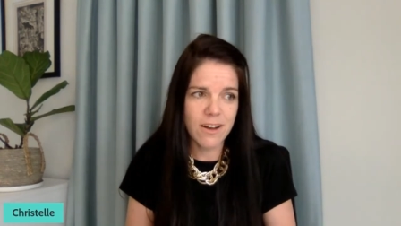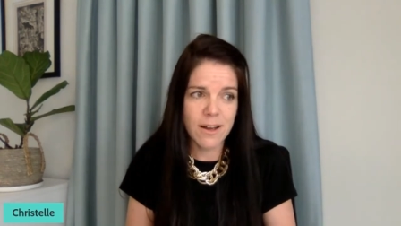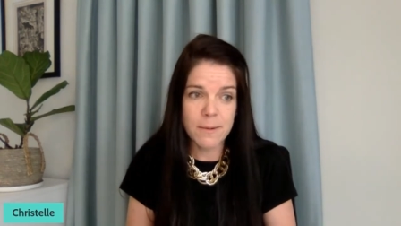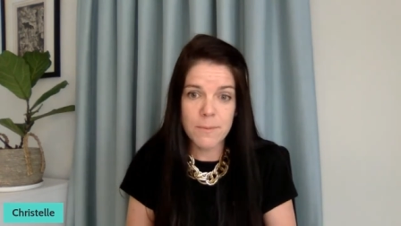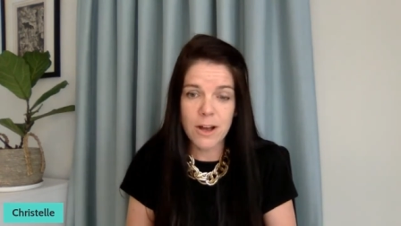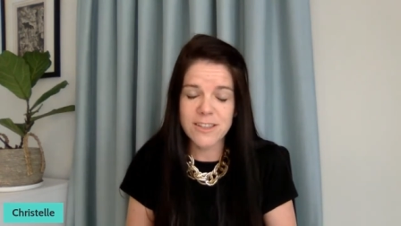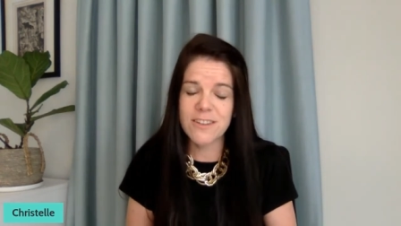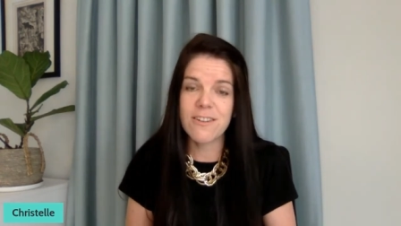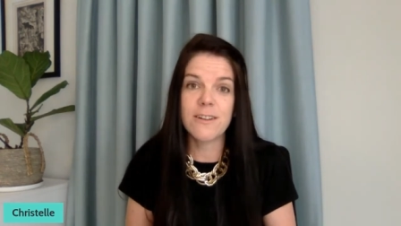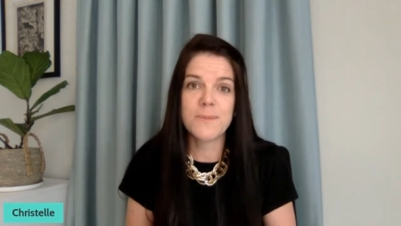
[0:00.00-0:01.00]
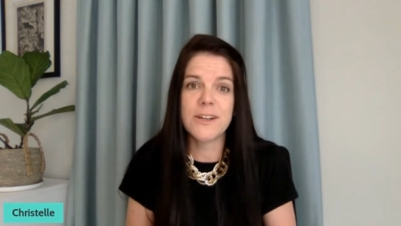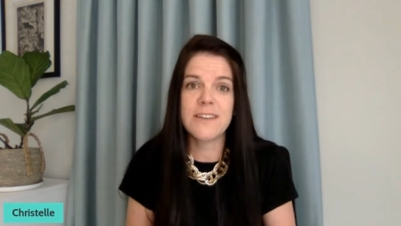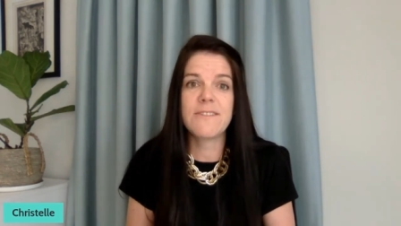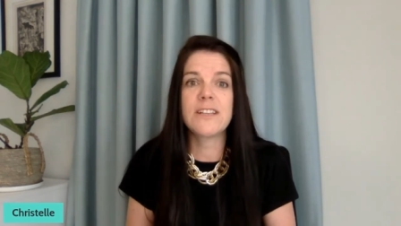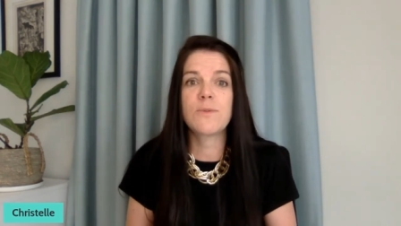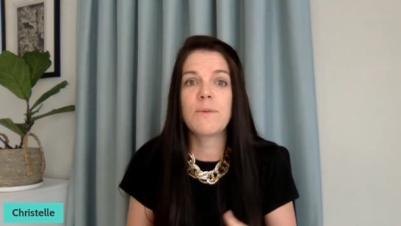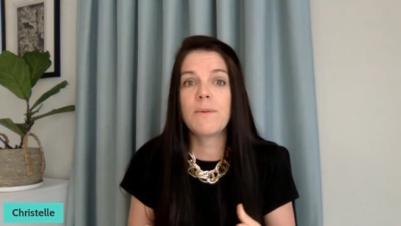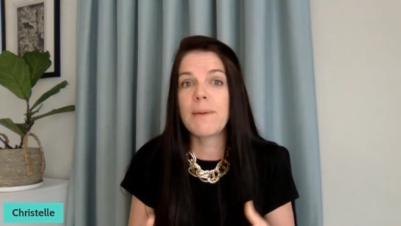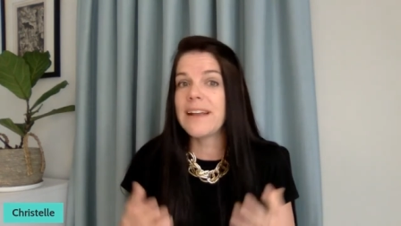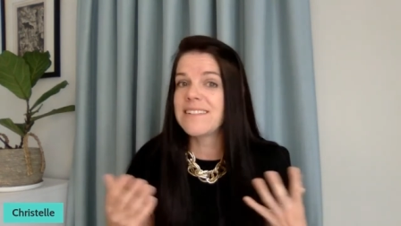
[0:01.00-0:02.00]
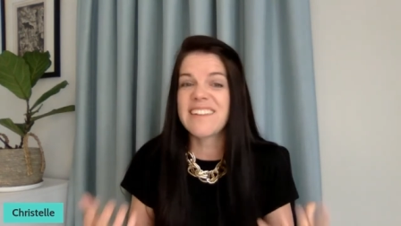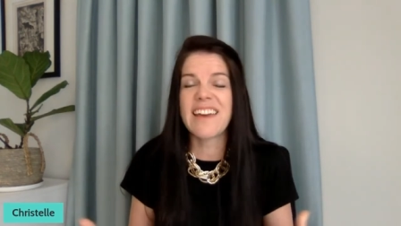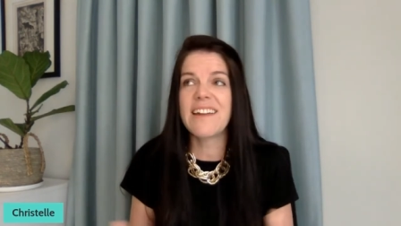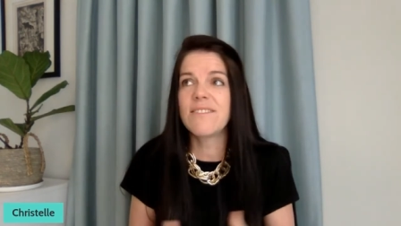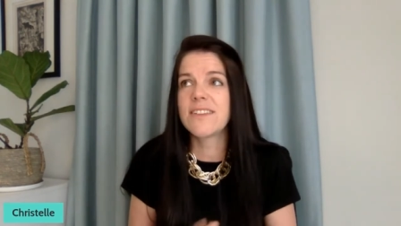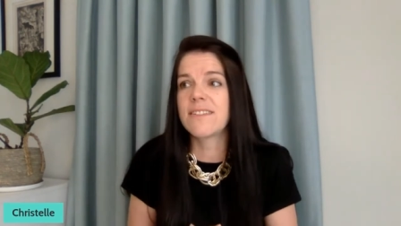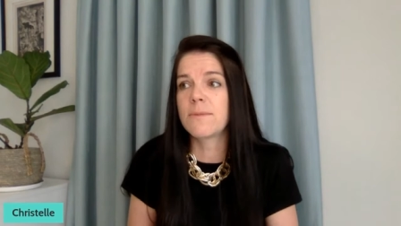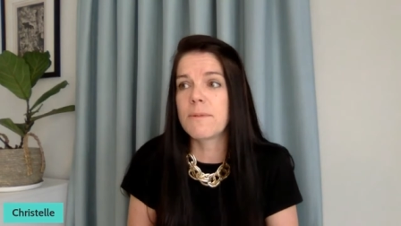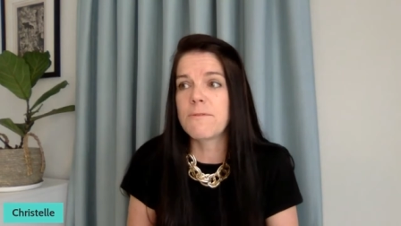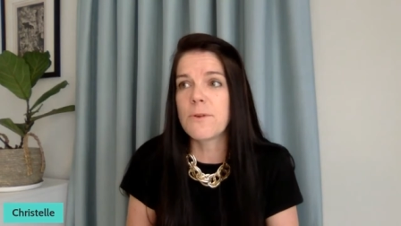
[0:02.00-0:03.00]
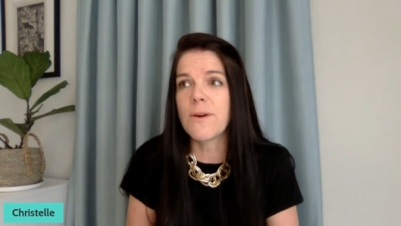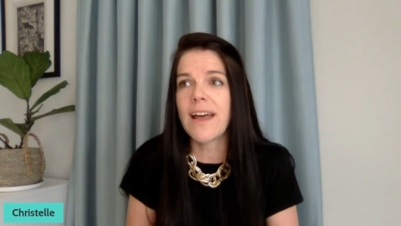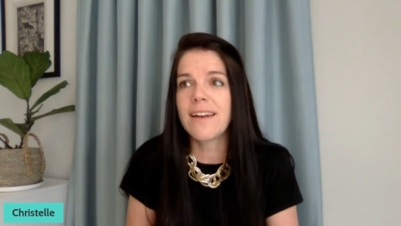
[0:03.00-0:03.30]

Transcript: um, arts and crafts party events where we painted canvases before.